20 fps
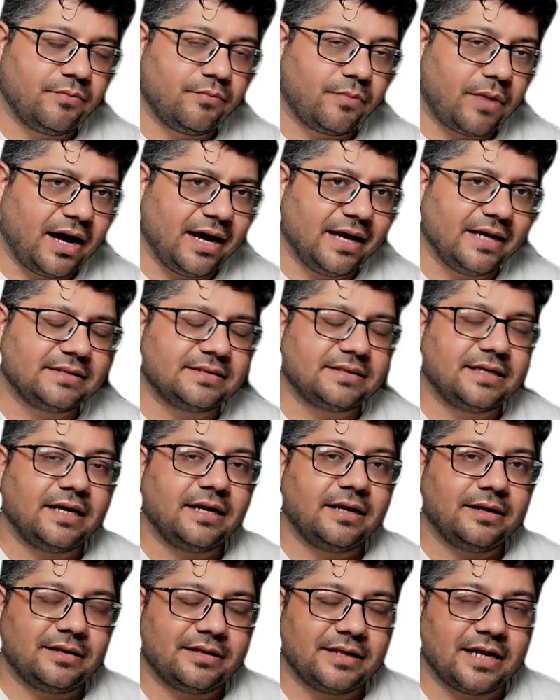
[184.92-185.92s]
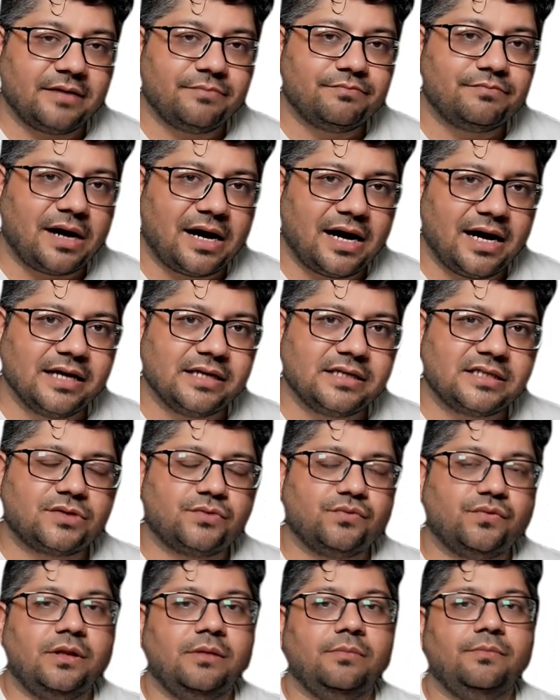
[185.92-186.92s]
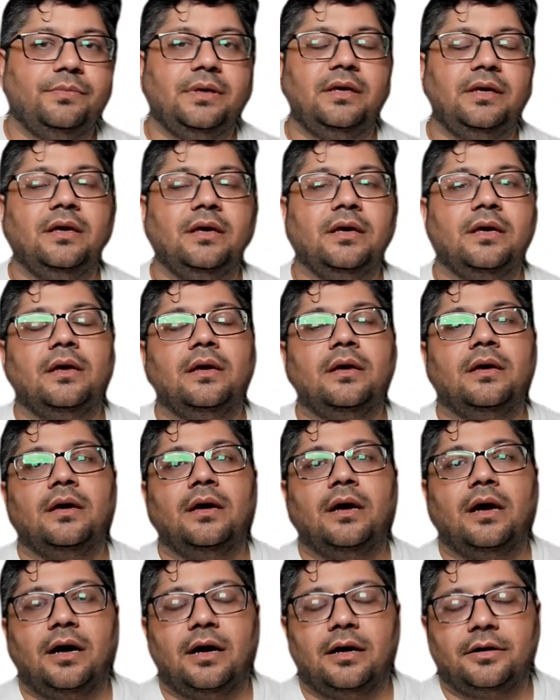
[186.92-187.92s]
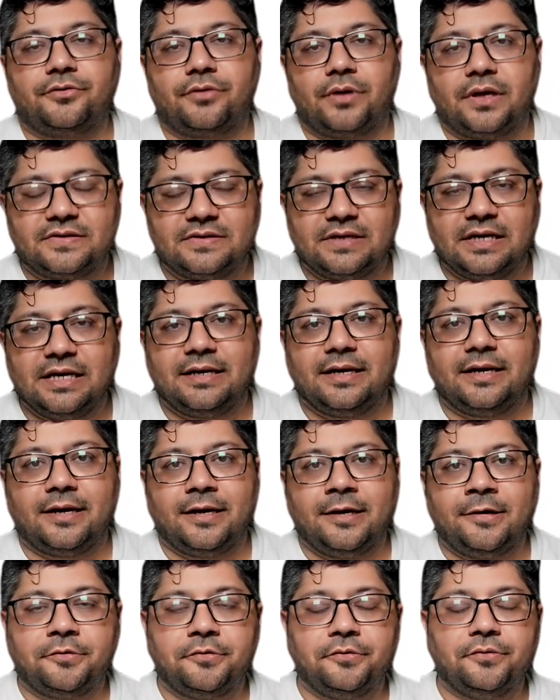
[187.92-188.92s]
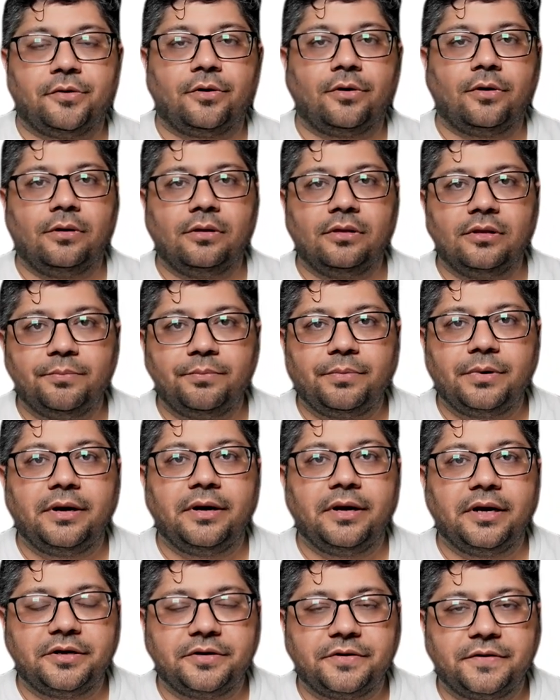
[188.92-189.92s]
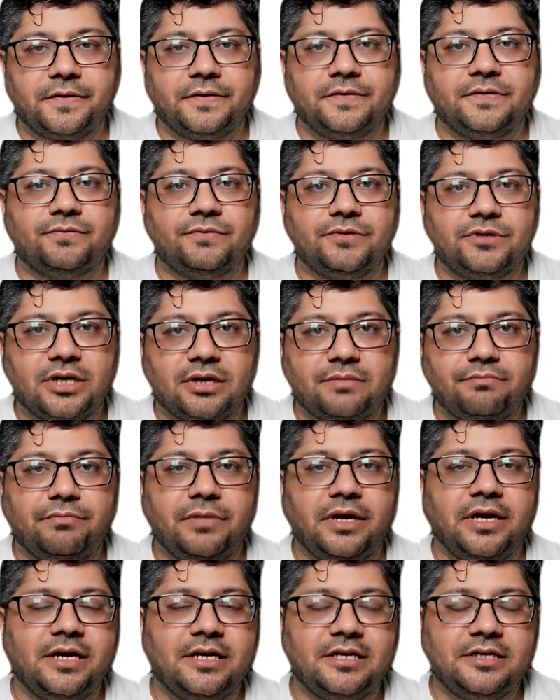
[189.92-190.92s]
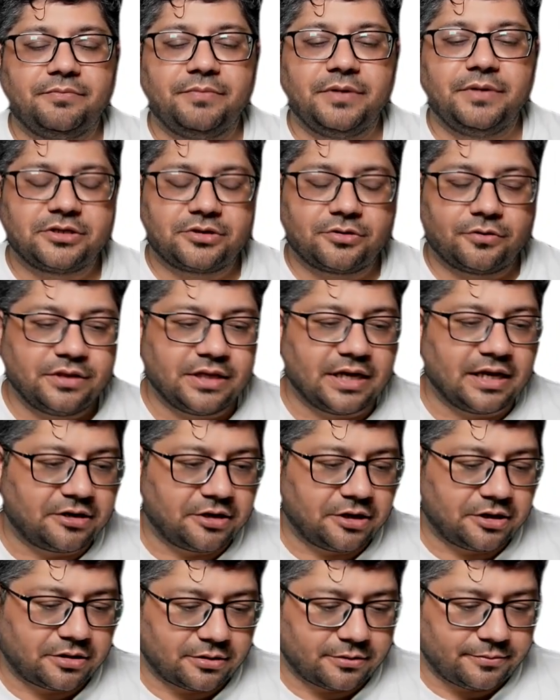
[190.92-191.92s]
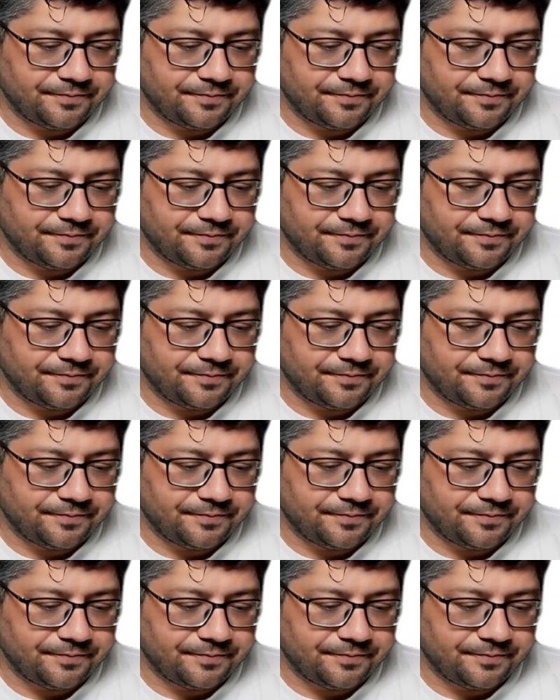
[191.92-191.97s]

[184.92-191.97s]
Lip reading: bias, then that bias will be translated into all the predictions which are made based on that data.